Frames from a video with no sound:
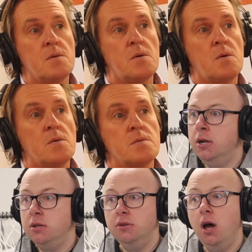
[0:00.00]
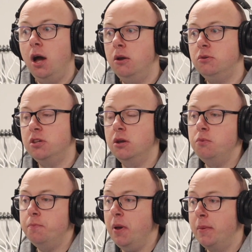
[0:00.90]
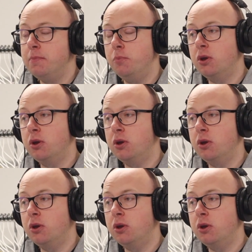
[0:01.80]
Or No, so I mean,